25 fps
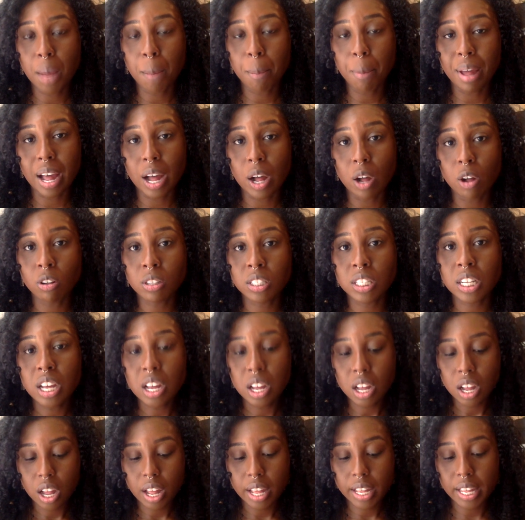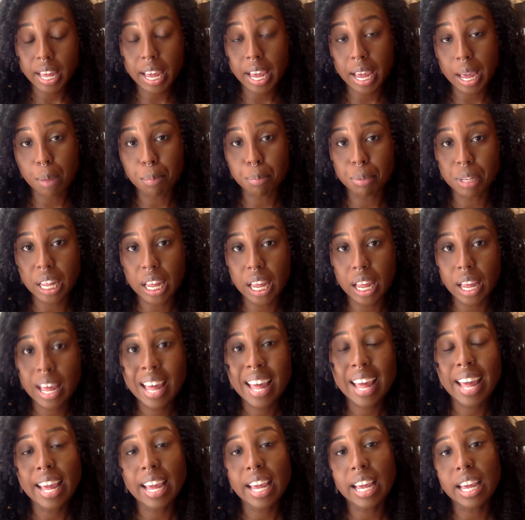about Cambly
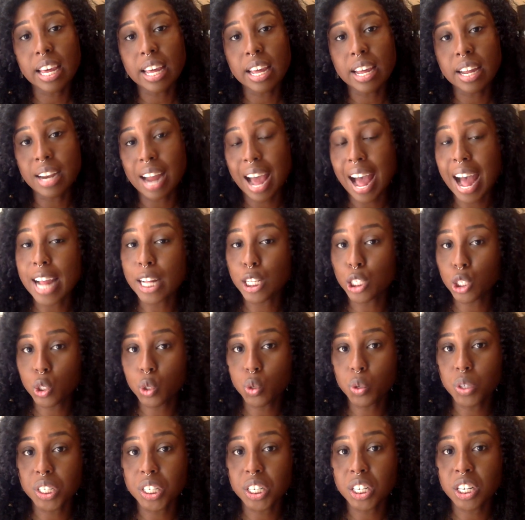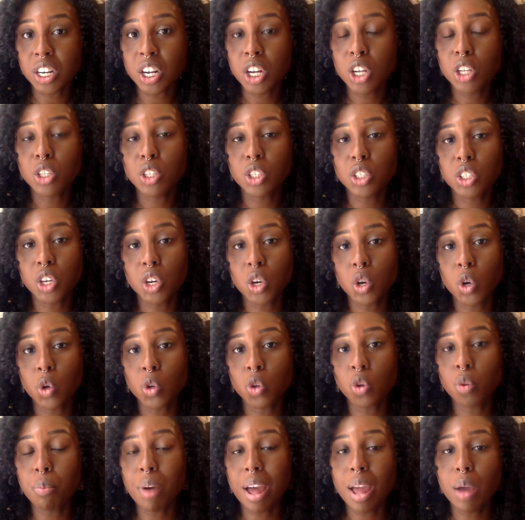and iTutor. So
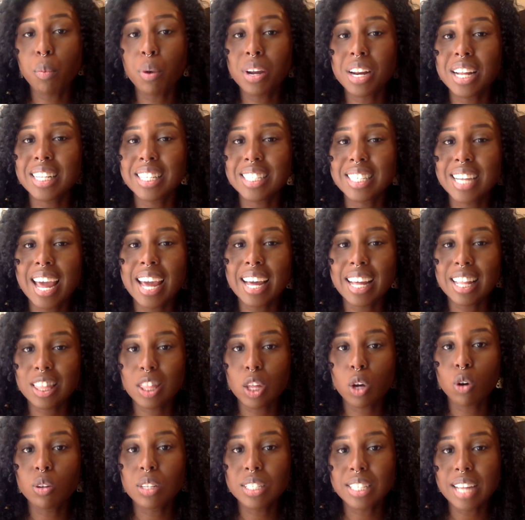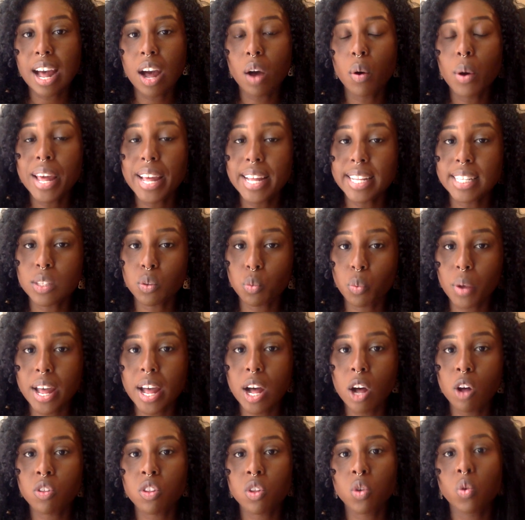you might want to check those out as
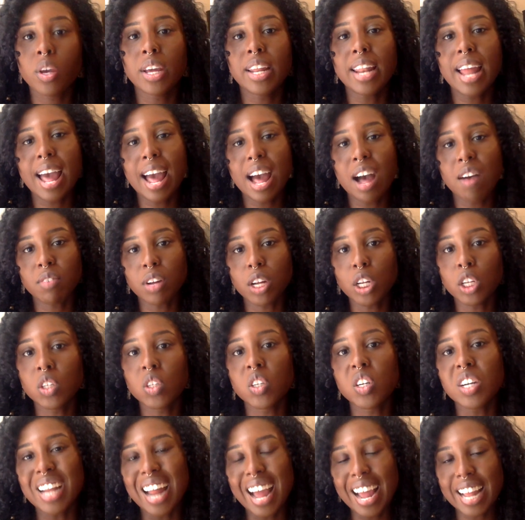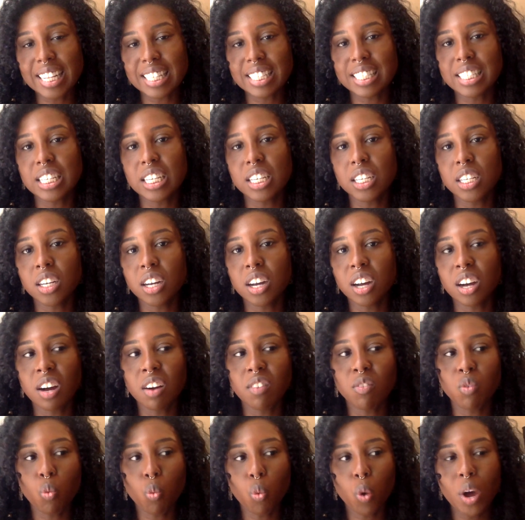well so you can have a good idea
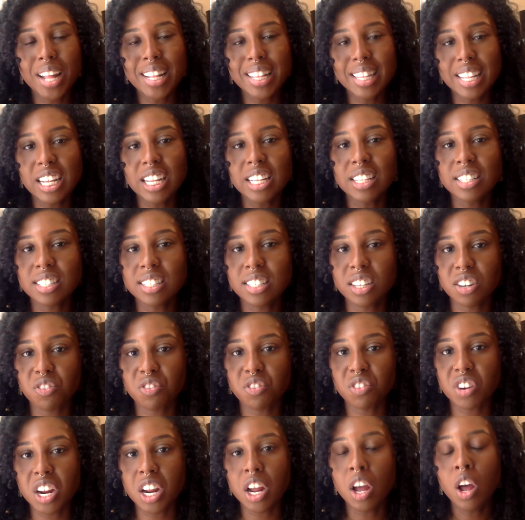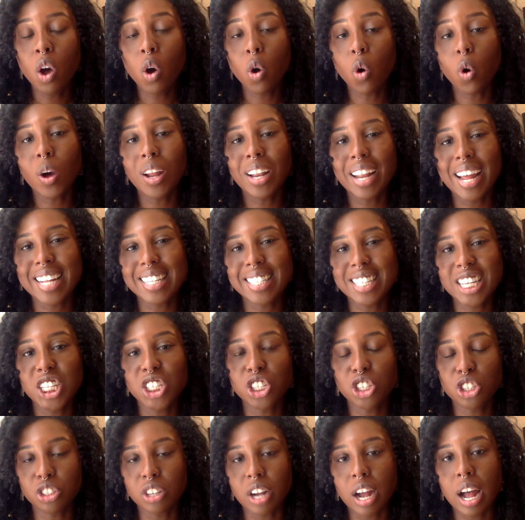of what these different online
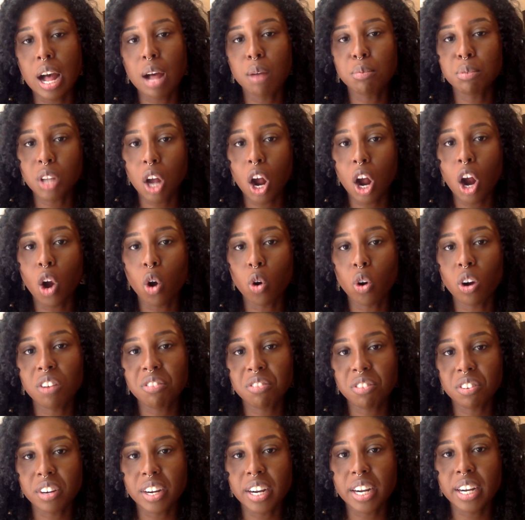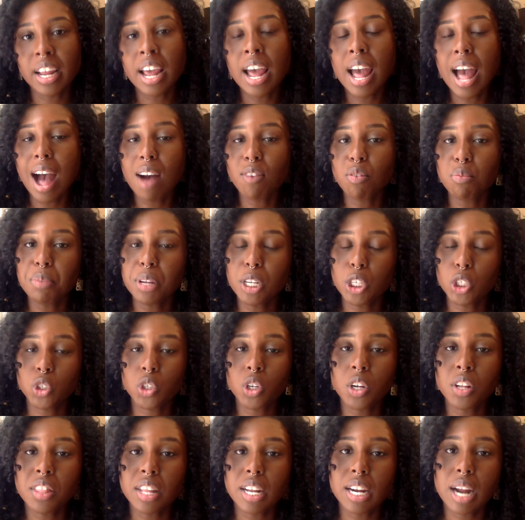teaching jobs are offering. I will make
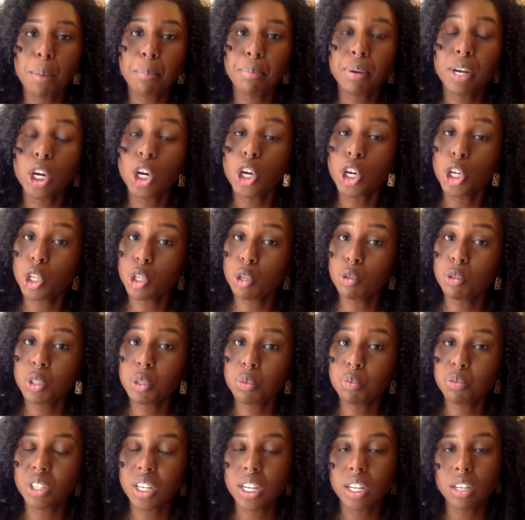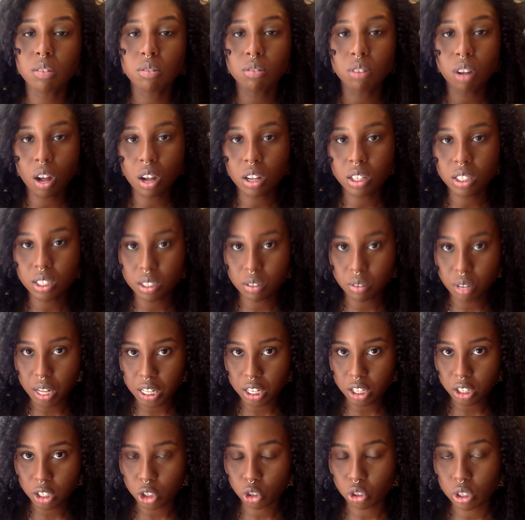sure that I put her YouTube channel also in
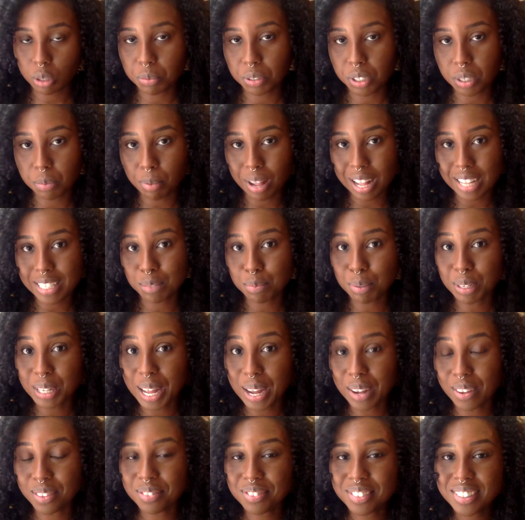the description box below.